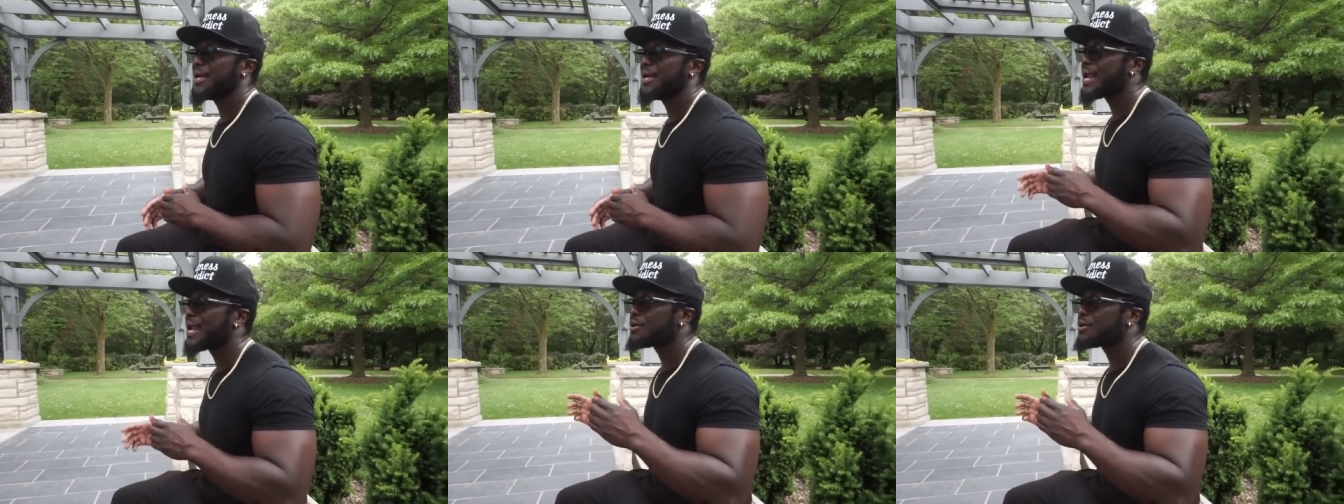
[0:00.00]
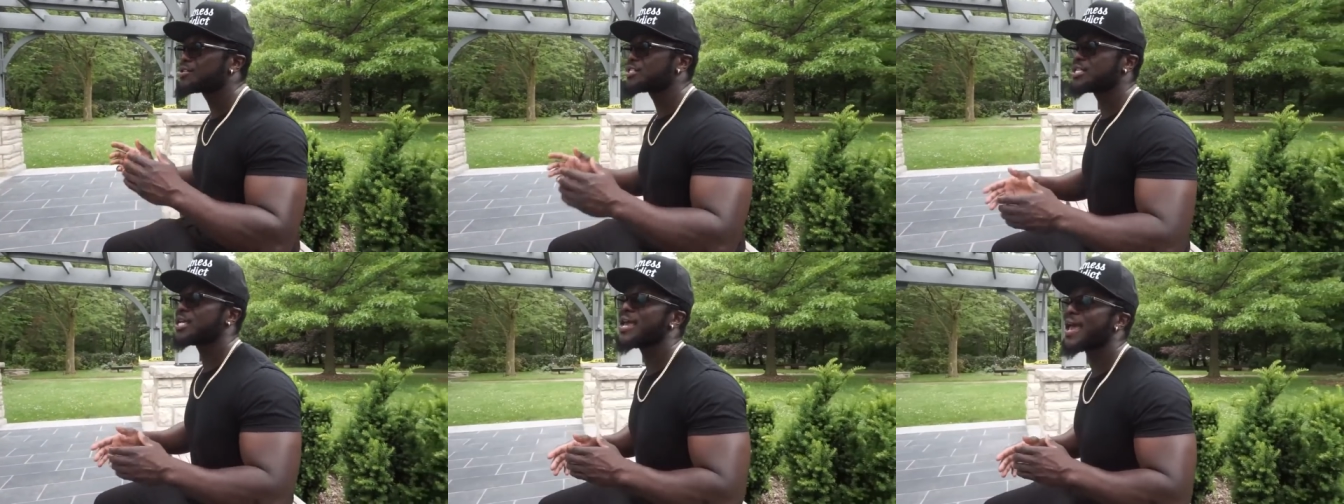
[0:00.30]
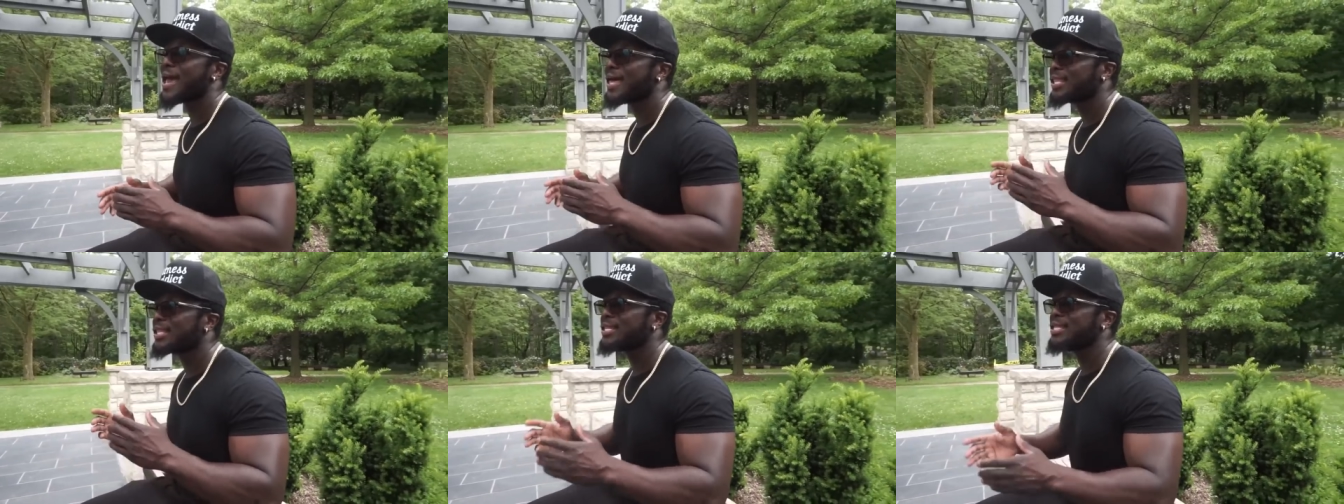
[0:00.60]
And I'll say
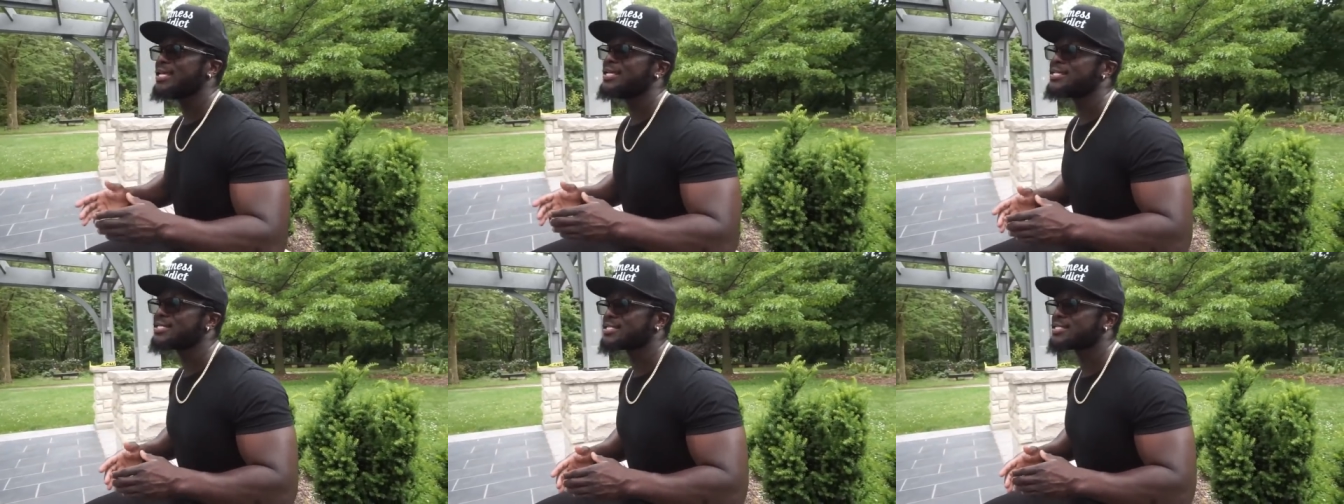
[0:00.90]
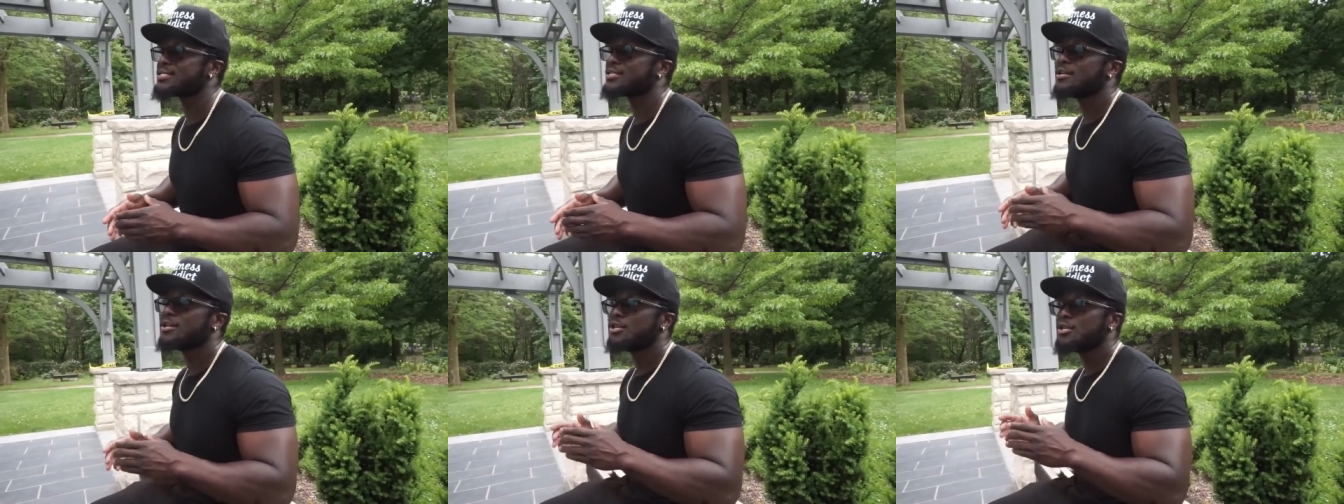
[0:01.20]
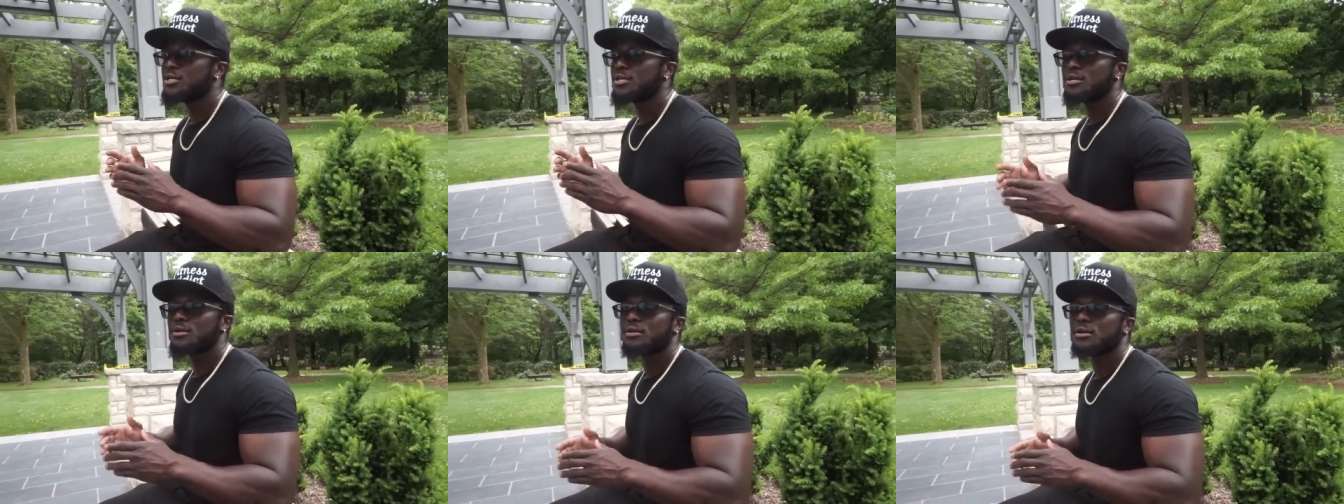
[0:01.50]
at least
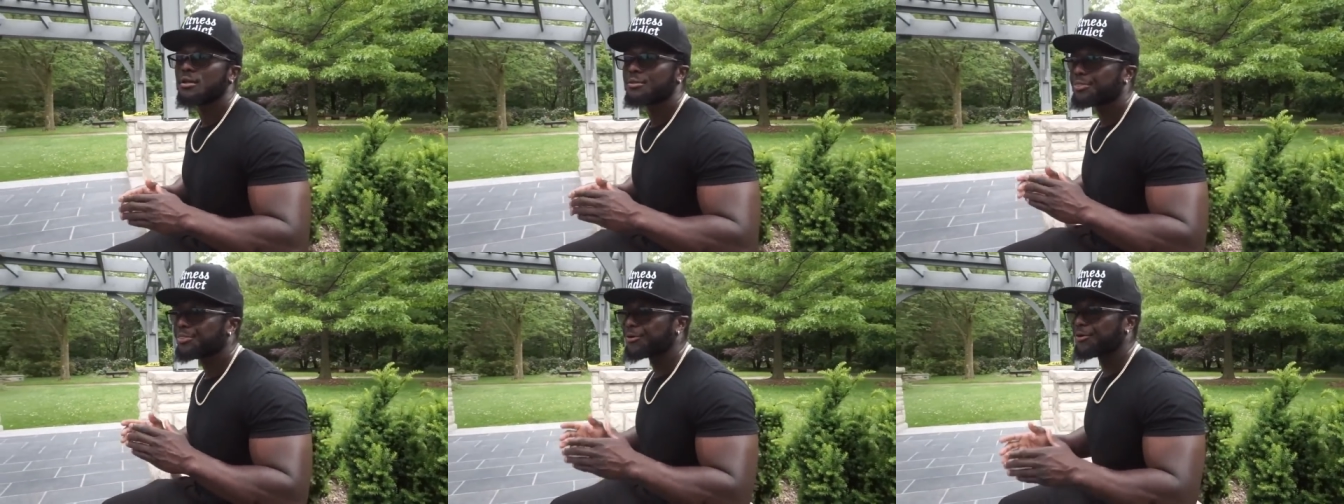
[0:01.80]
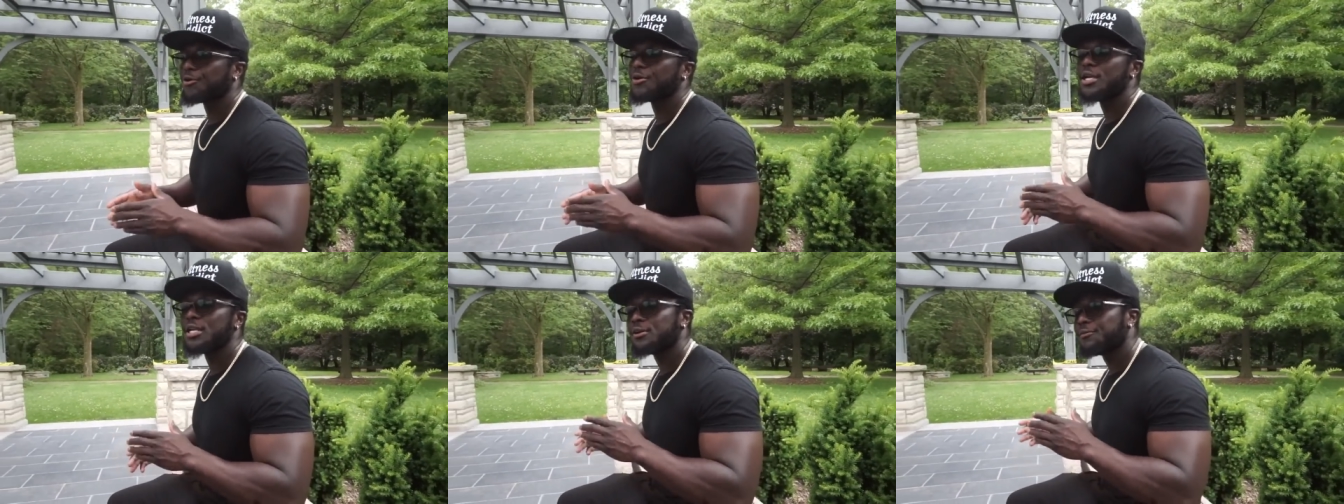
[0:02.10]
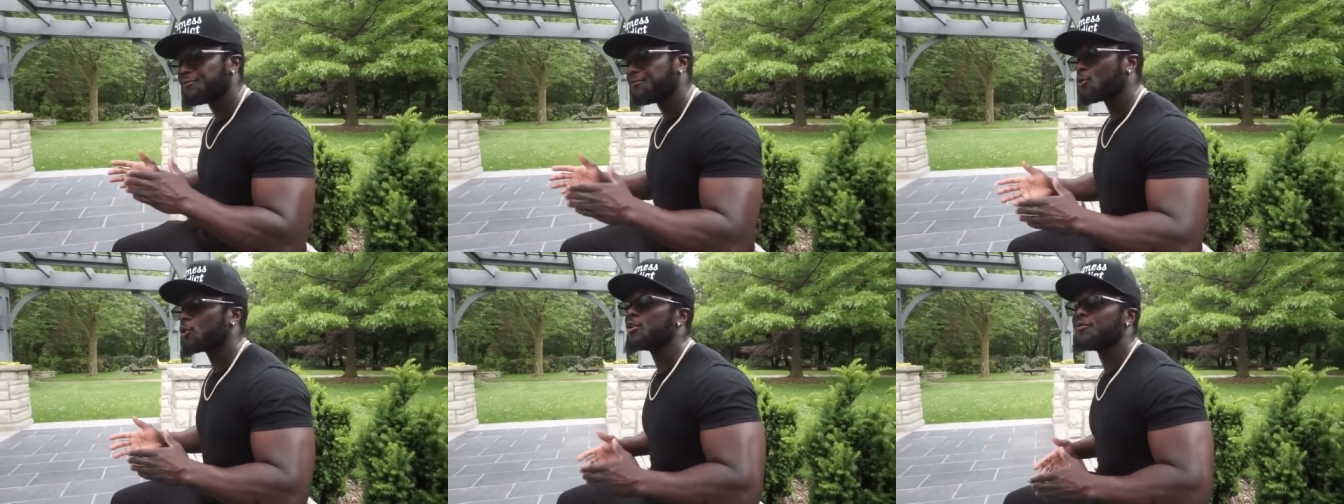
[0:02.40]
30
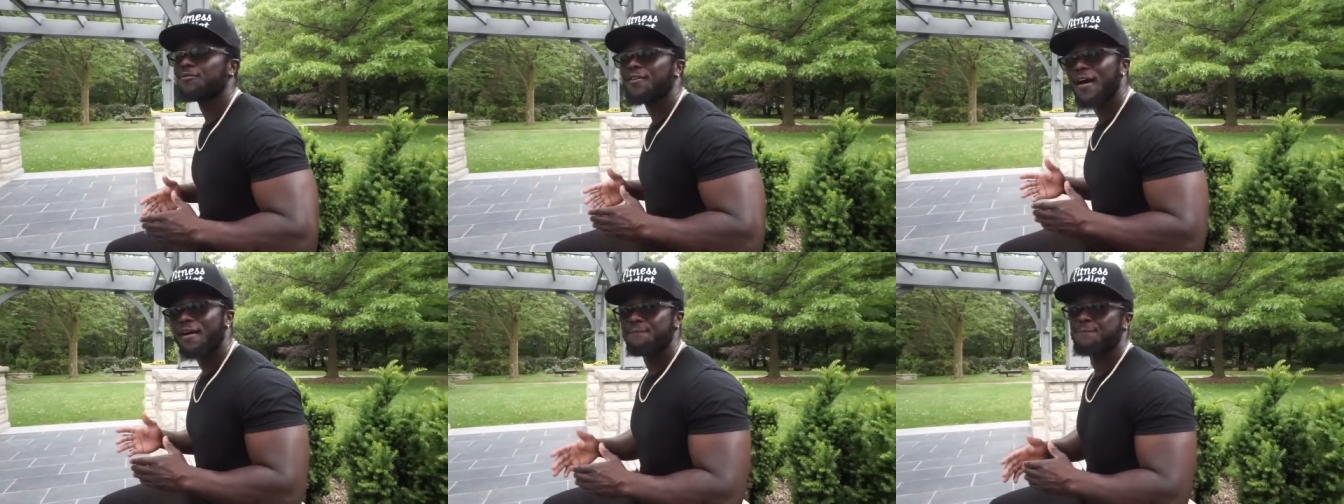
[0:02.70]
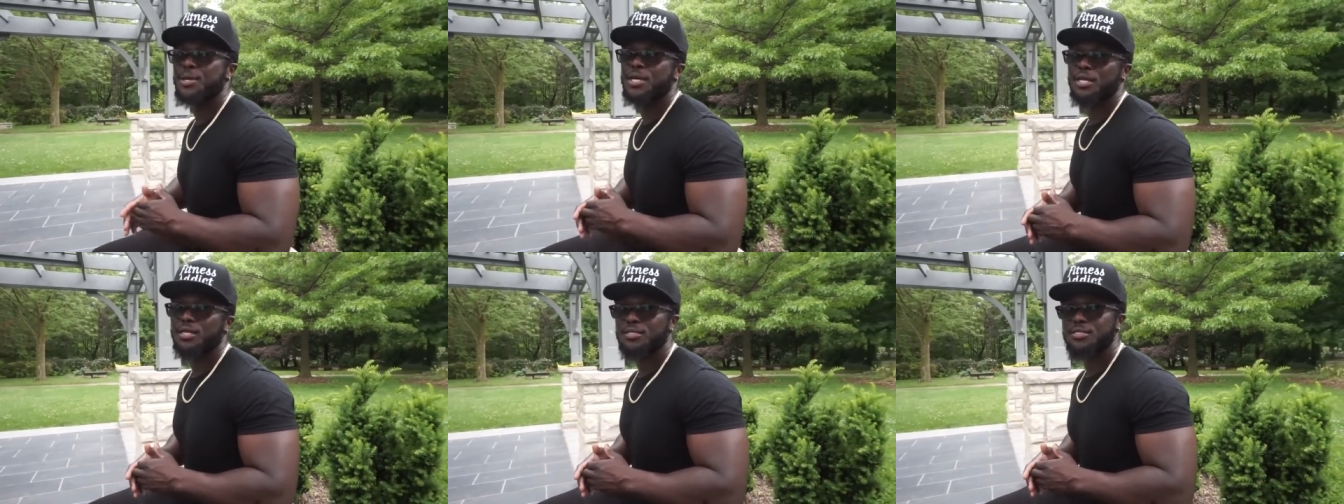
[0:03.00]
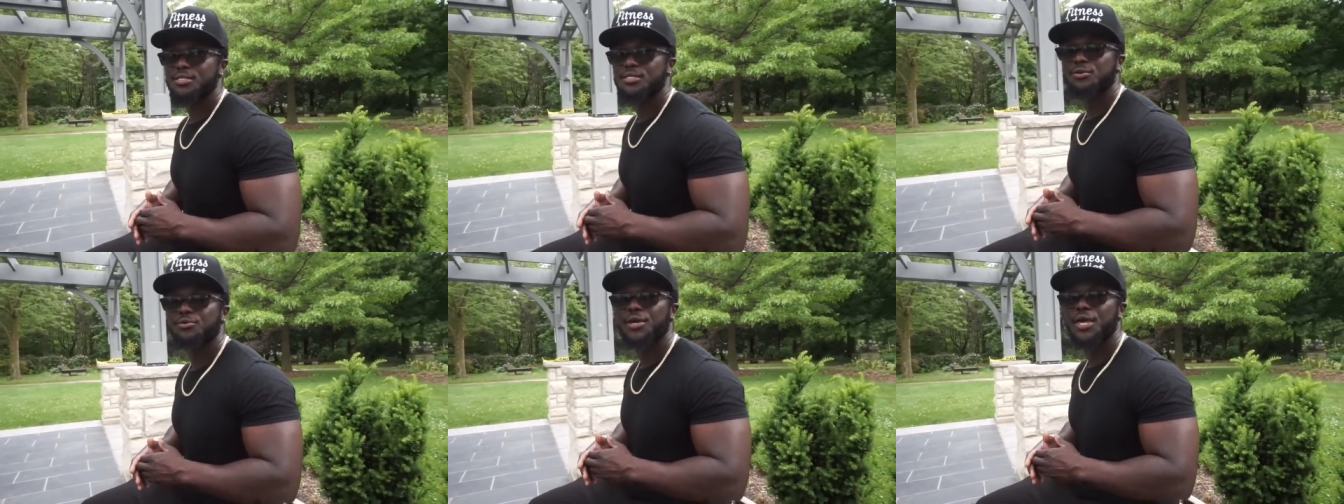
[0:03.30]
to 45
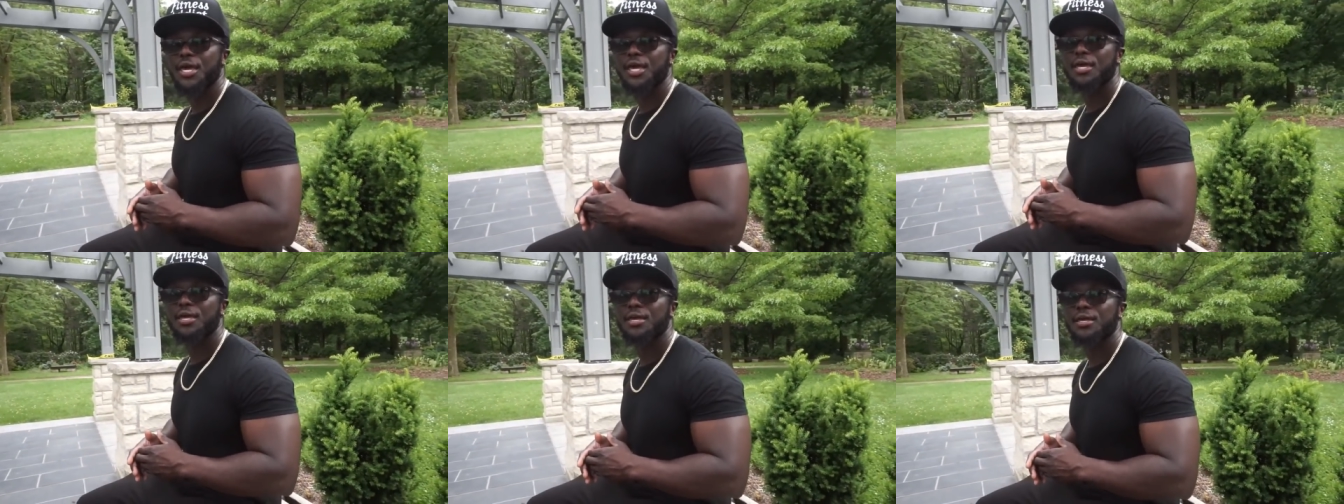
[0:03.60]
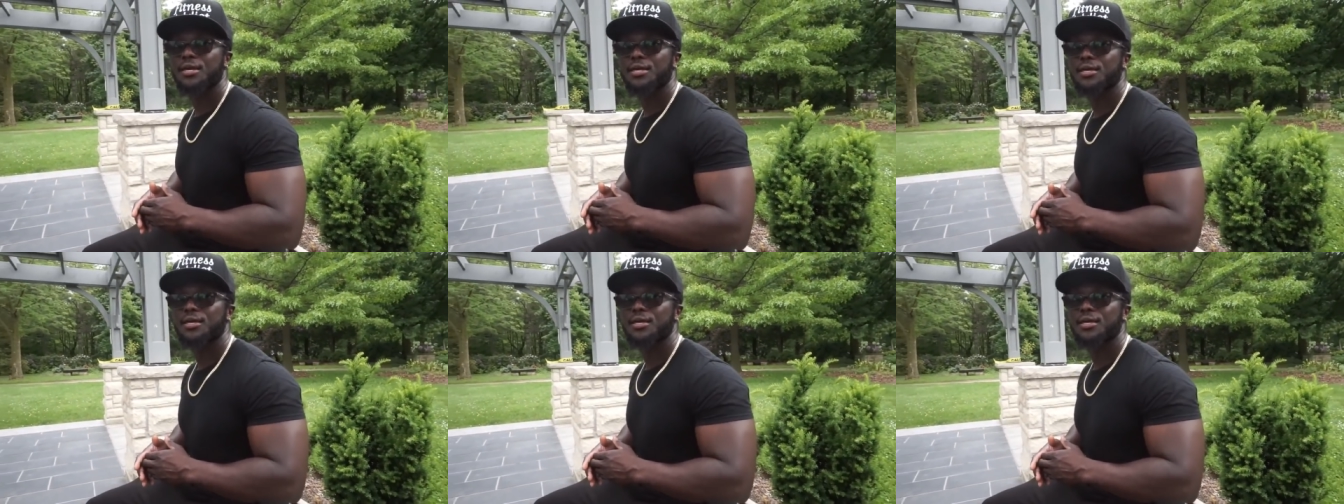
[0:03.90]
minutes, okay?